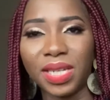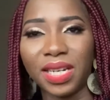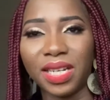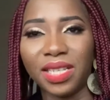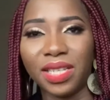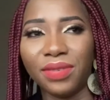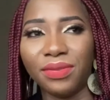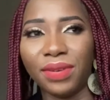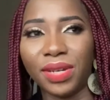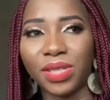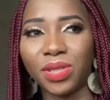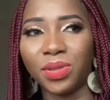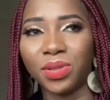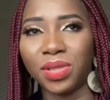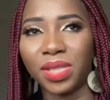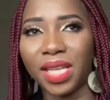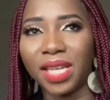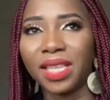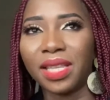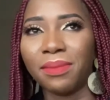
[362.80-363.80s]
if I should
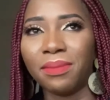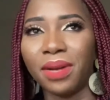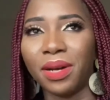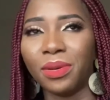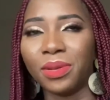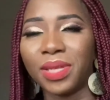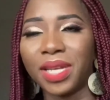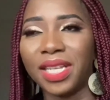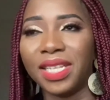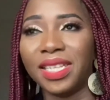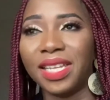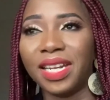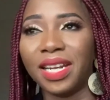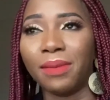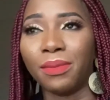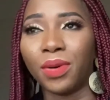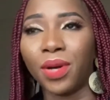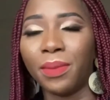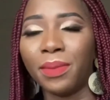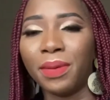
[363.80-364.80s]
take them out and then I'm
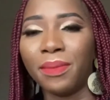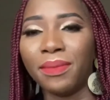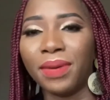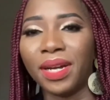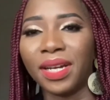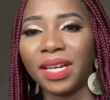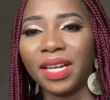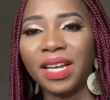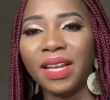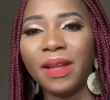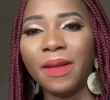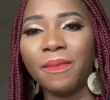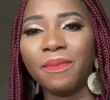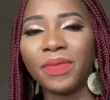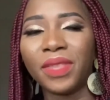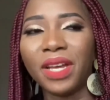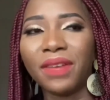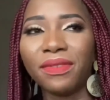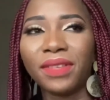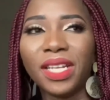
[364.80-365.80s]
coming back,
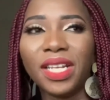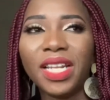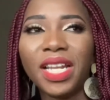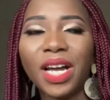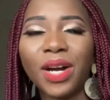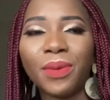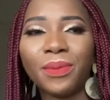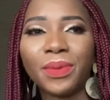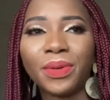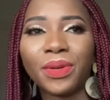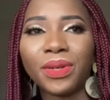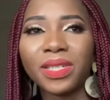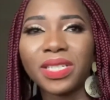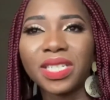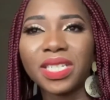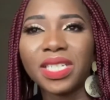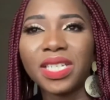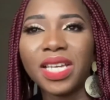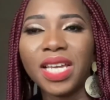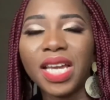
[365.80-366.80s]
definitely I'll be
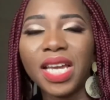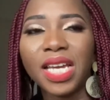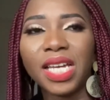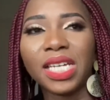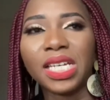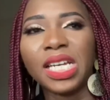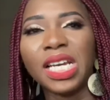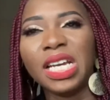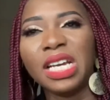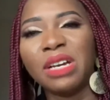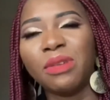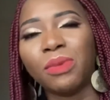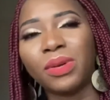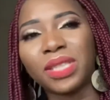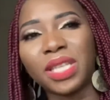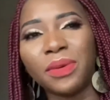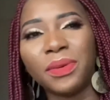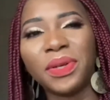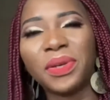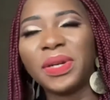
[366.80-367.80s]
rushing. Hey, what are
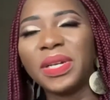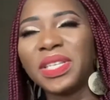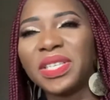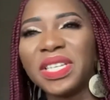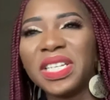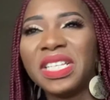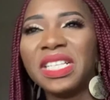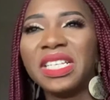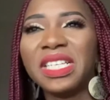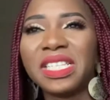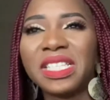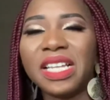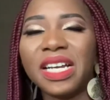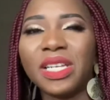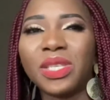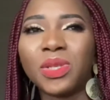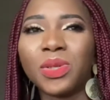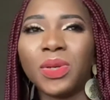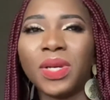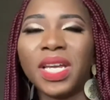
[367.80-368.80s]
we going to eat this night?
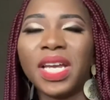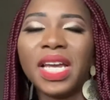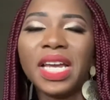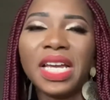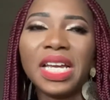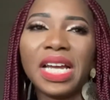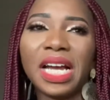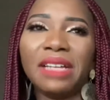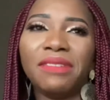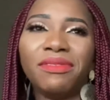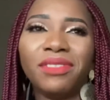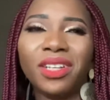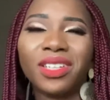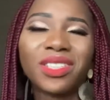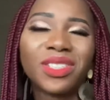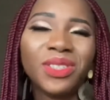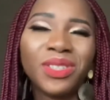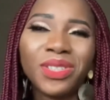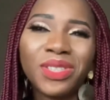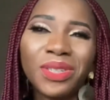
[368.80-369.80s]
So hey, I've not
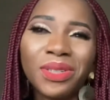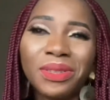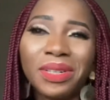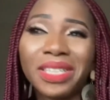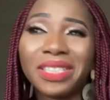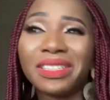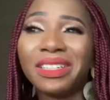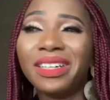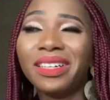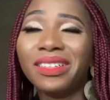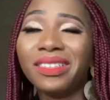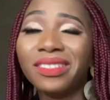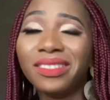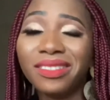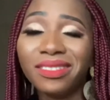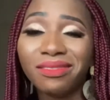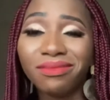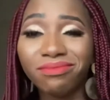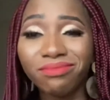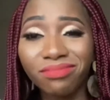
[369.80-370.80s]
cooked or what?
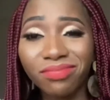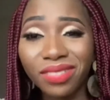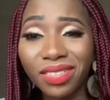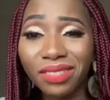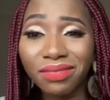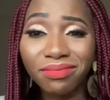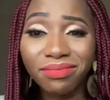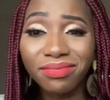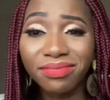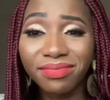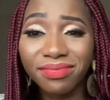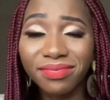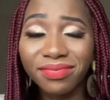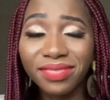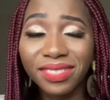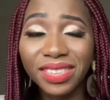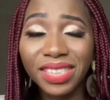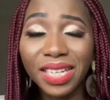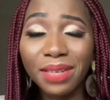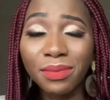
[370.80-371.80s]

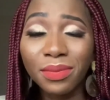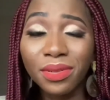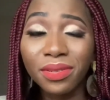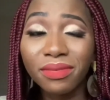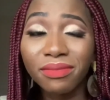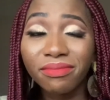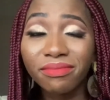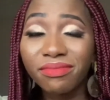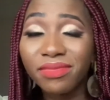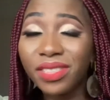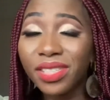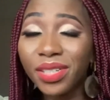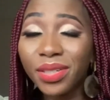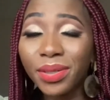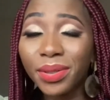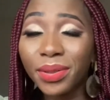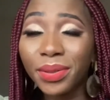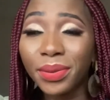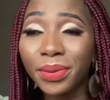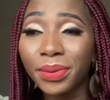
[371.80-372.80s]

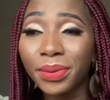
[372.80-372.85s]
No.